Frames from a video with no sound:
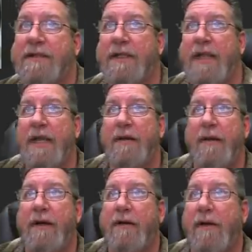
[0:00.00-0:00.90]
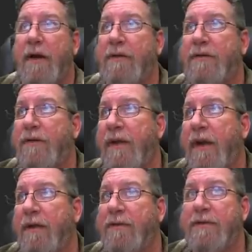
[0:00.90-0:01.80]
in animated or cartoon
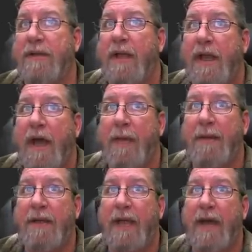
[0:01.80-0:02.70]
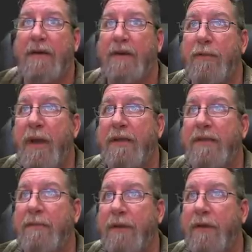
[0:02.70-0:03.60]
characters? I mean, how do you make
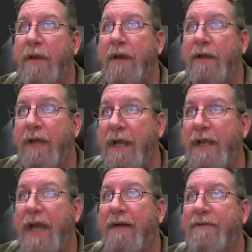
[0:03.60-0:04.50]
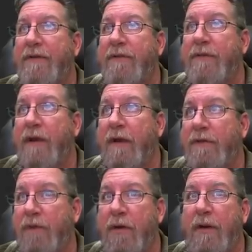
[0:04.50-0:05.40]
them look alike after uh,
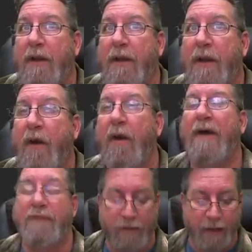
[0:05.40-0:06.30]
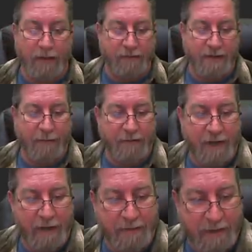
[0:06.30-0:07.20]
drawing? Oh, after drawing them several
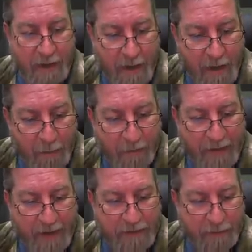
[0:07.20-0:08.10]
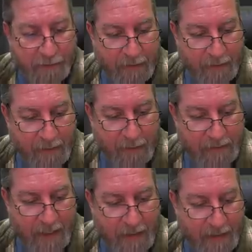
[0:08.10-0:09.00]
times. Well, that's it
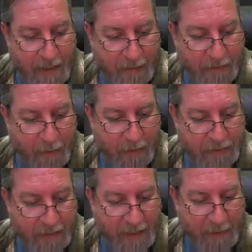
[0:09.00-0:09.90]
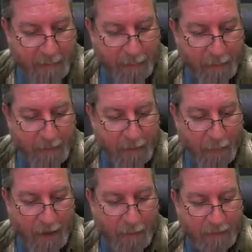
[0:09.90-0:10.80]
goes hand in hand with the question that came up earlier:
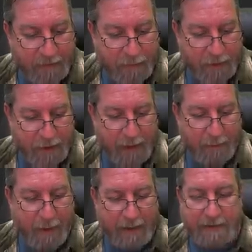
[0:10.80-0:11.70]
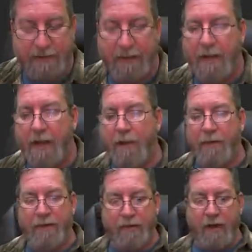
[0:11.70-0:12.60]
why we're so shape based.
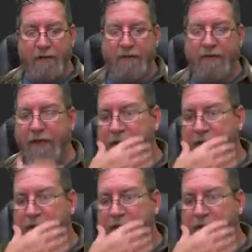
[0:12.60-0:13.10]
We draw everything